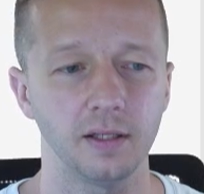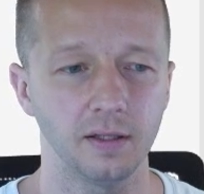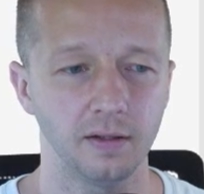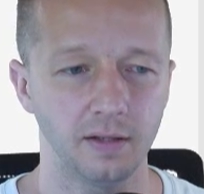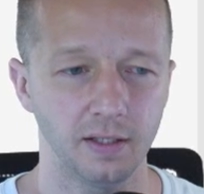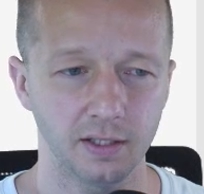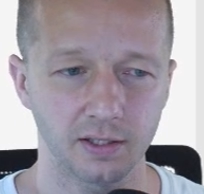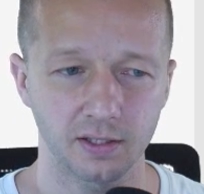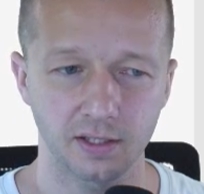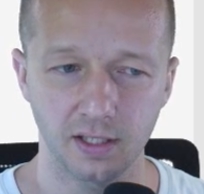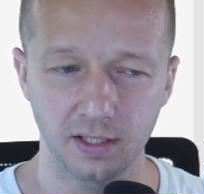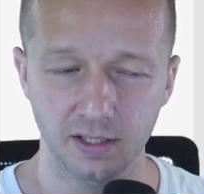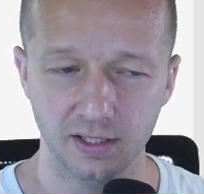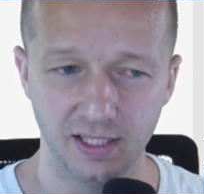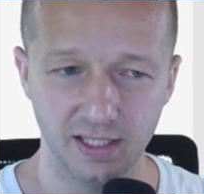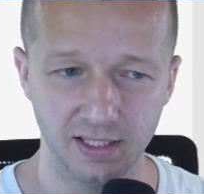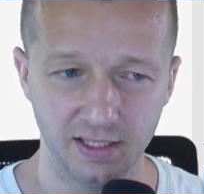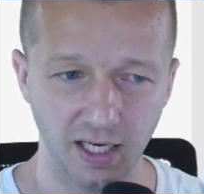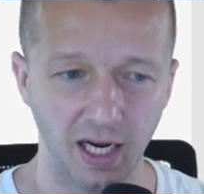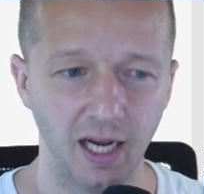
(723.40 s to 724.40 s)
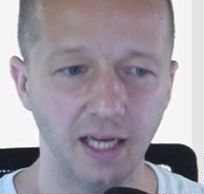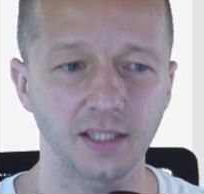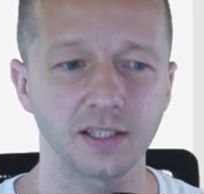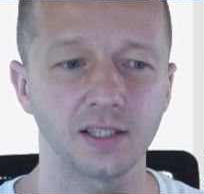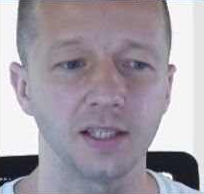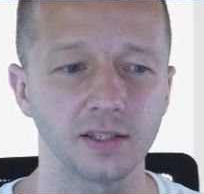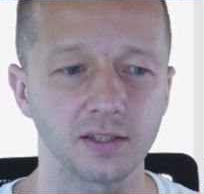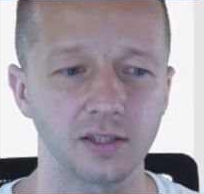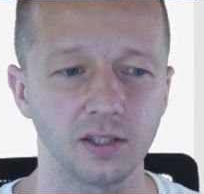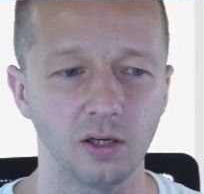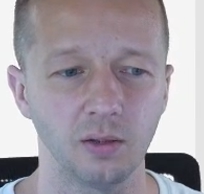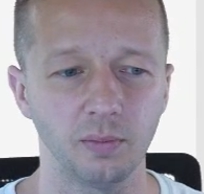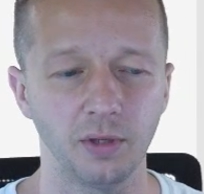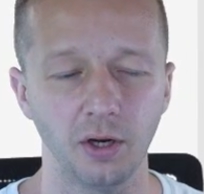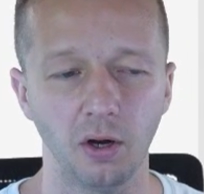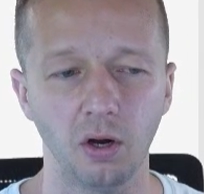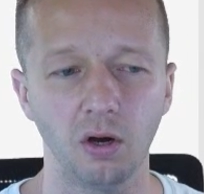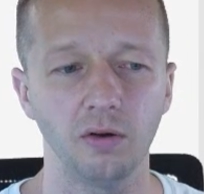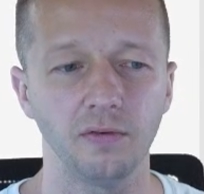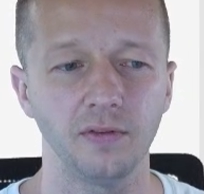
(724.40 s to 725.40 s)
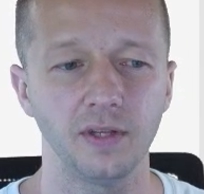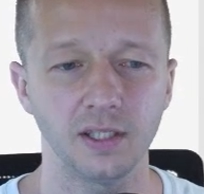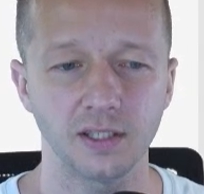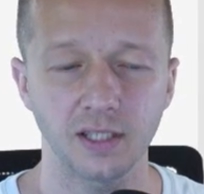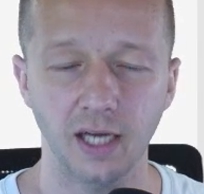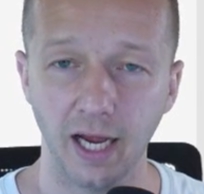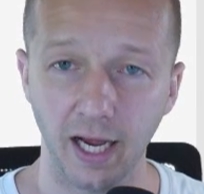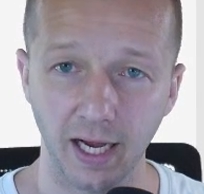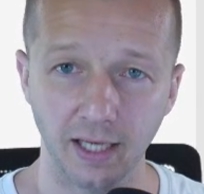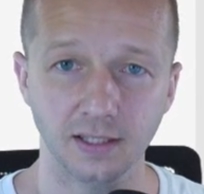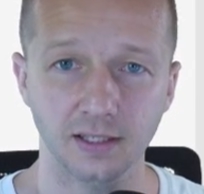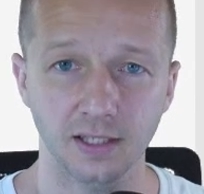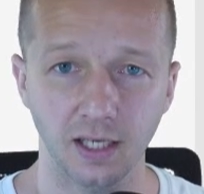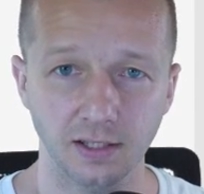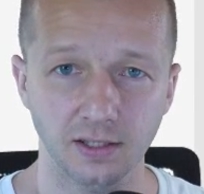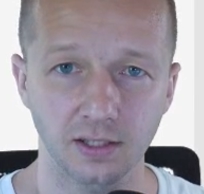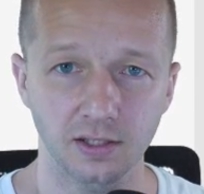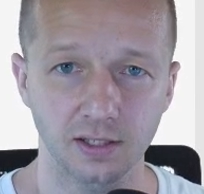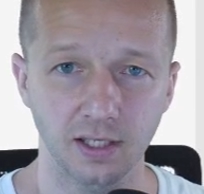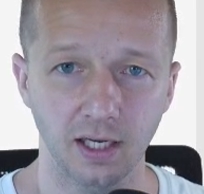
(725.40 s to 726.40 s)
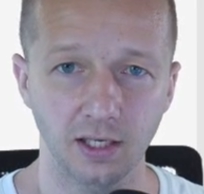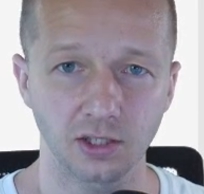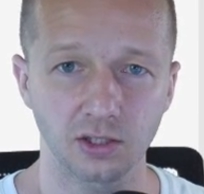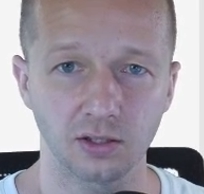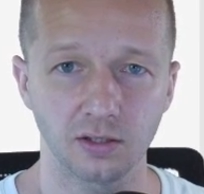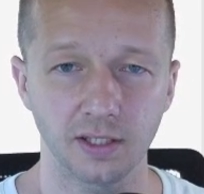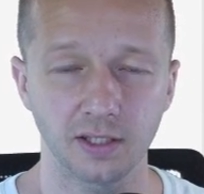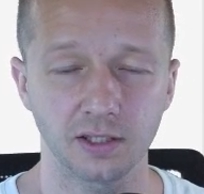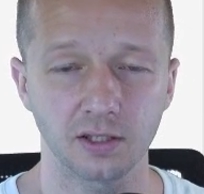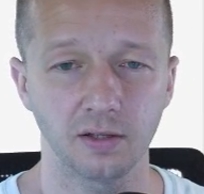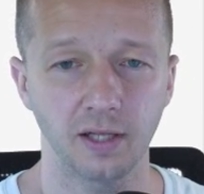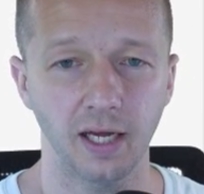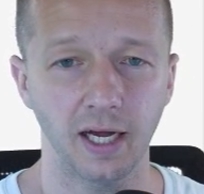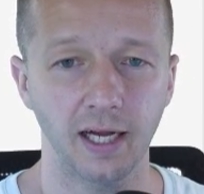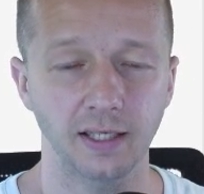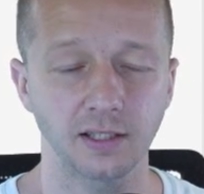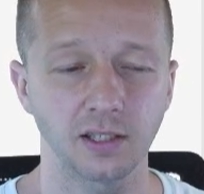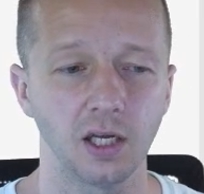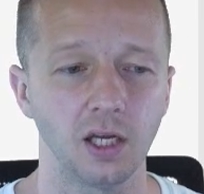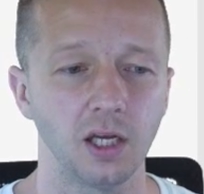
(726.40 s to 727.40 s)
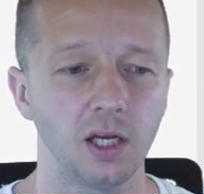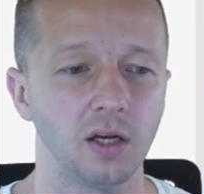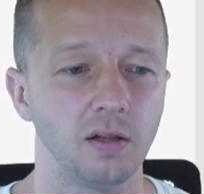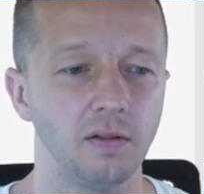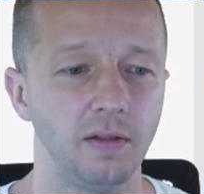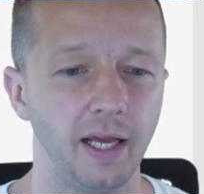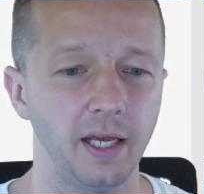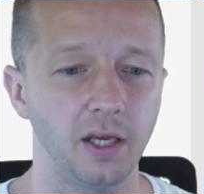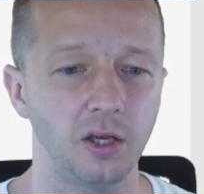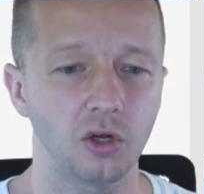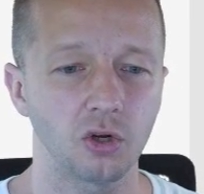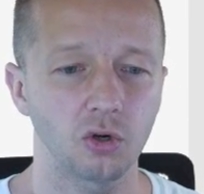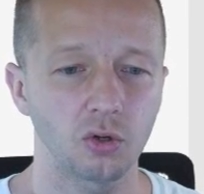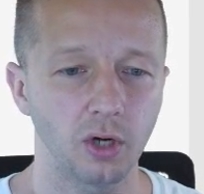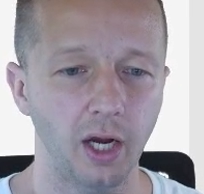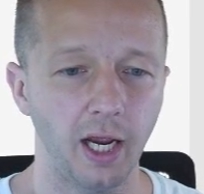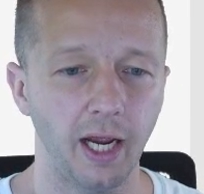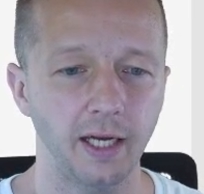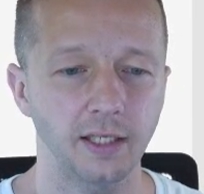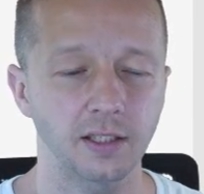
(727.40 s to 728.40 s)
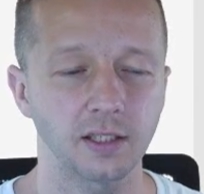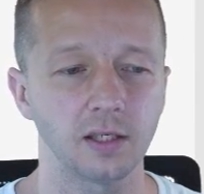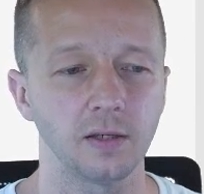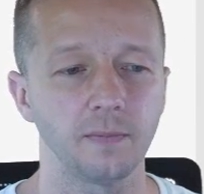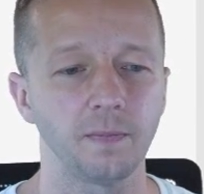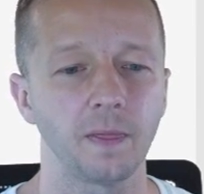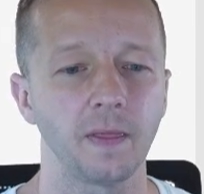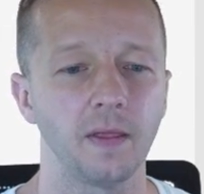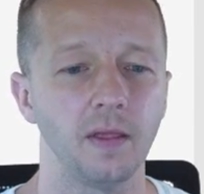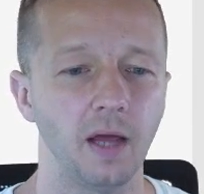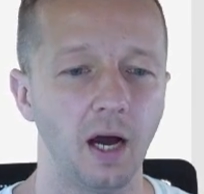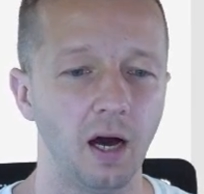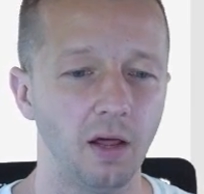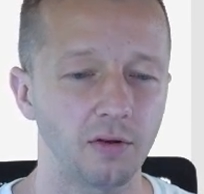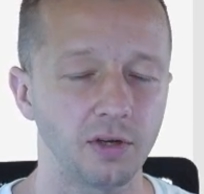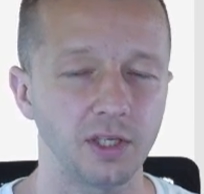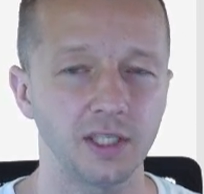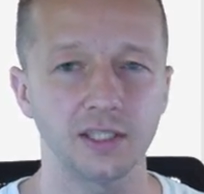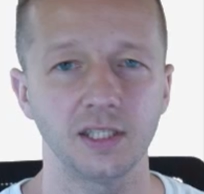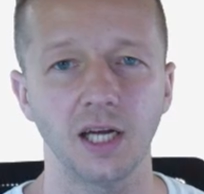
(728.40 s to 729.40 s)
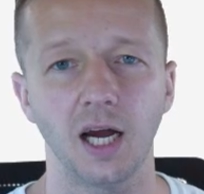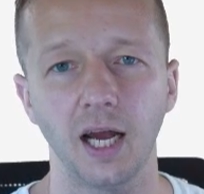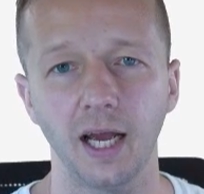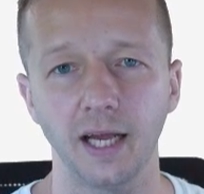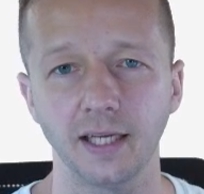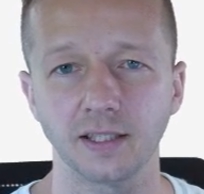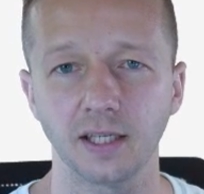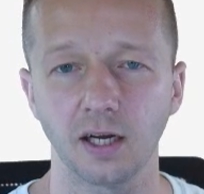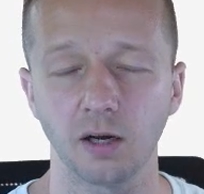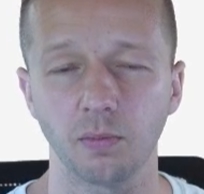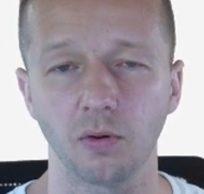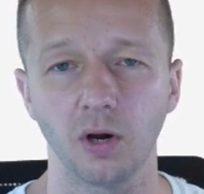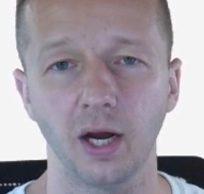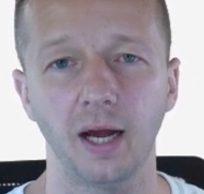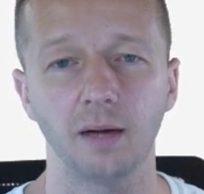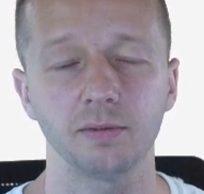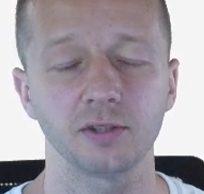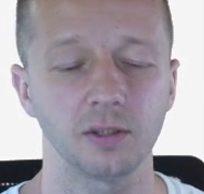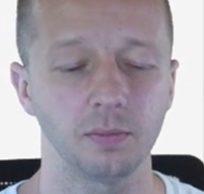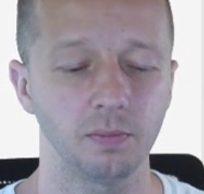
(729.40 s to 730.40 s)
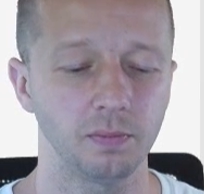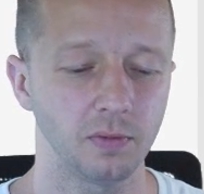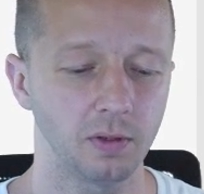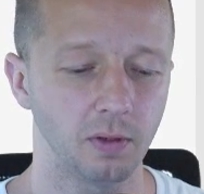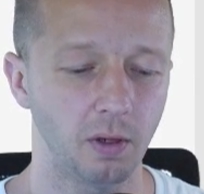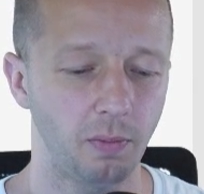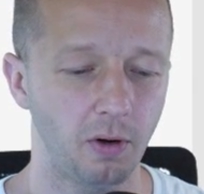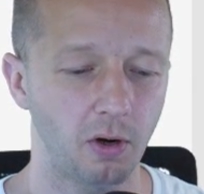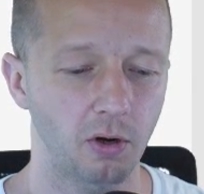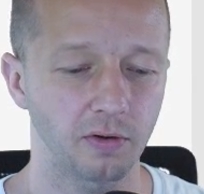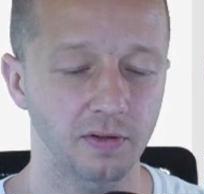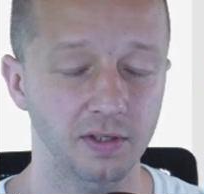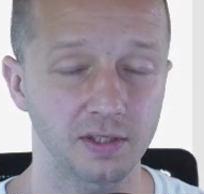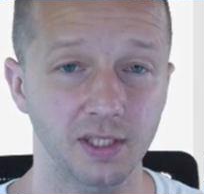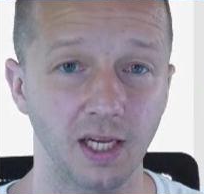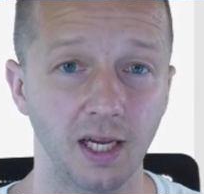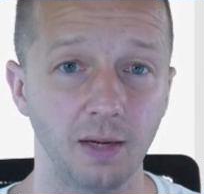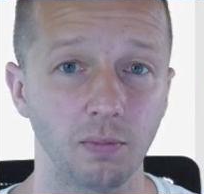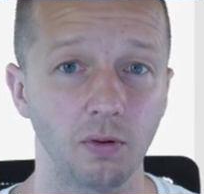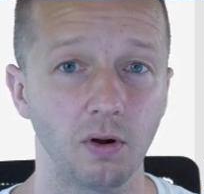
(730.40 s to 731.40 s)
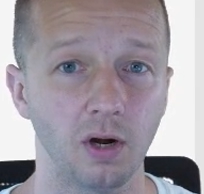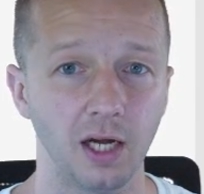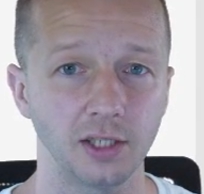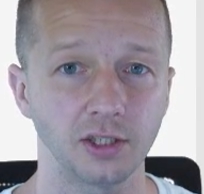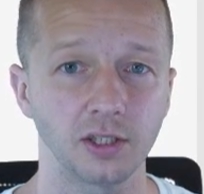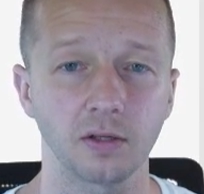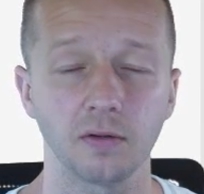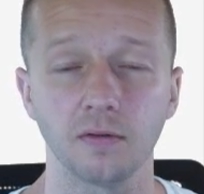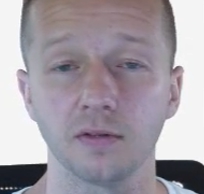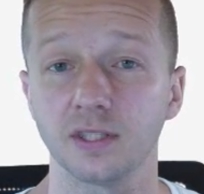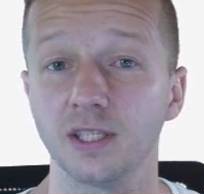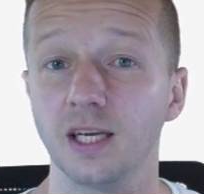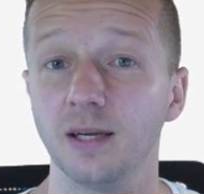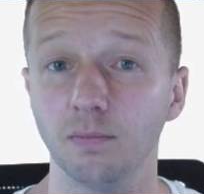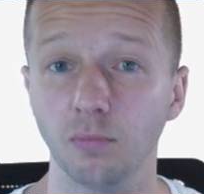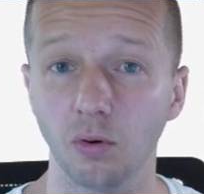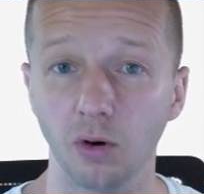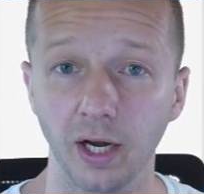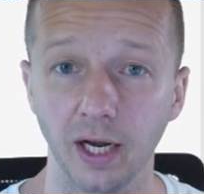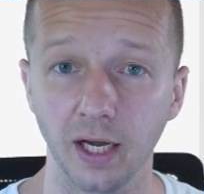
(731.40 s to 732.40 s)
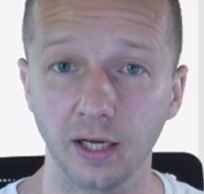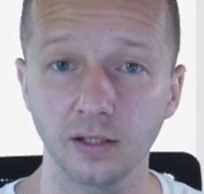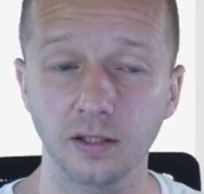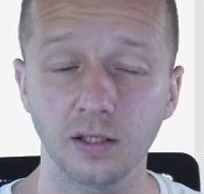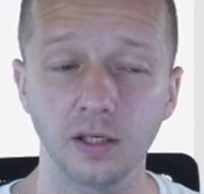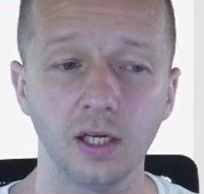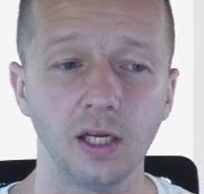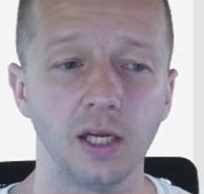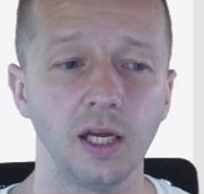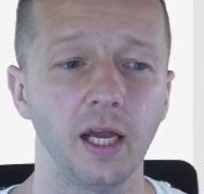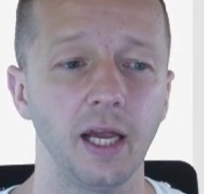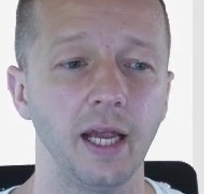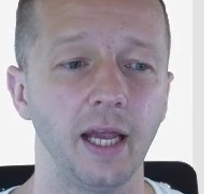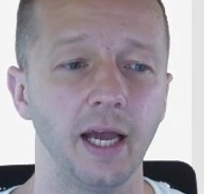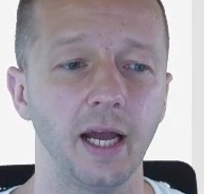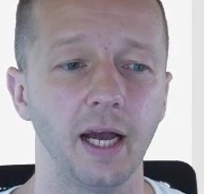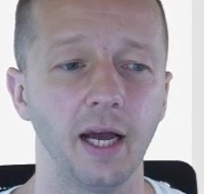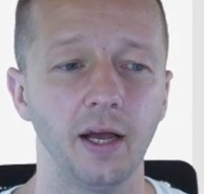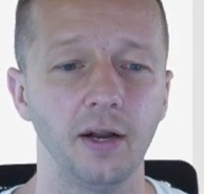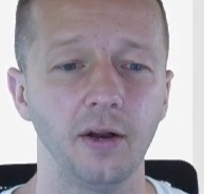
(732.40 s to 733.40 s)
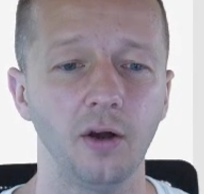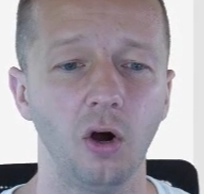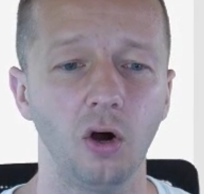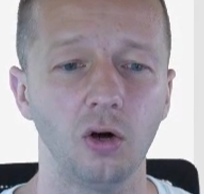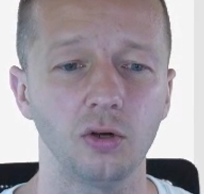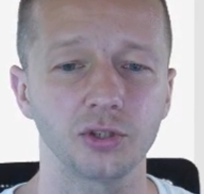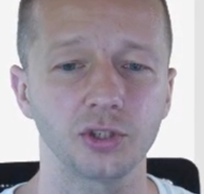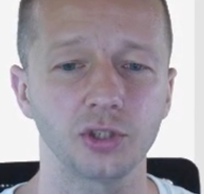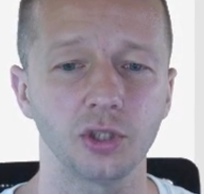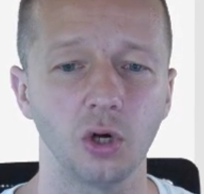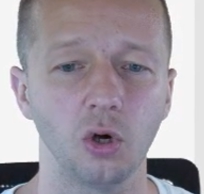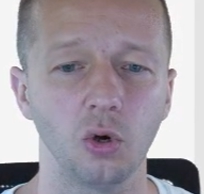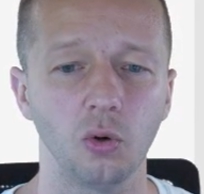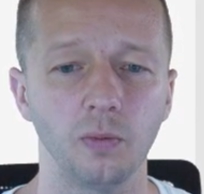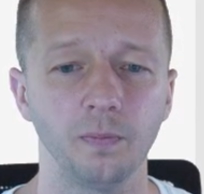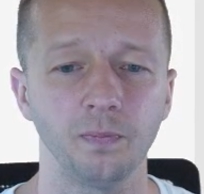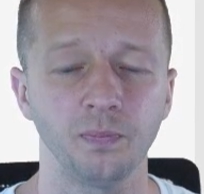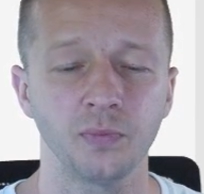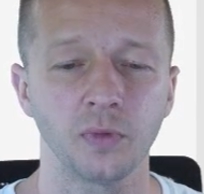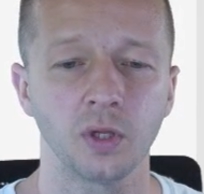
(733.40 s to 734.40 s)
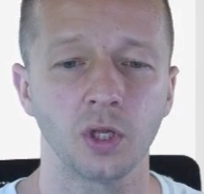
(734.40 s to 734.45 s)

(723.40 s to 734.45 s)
th this this design system and all of these assets essentially so that they can create other designs that are perhaps a, a part of the same project or the same brand, and also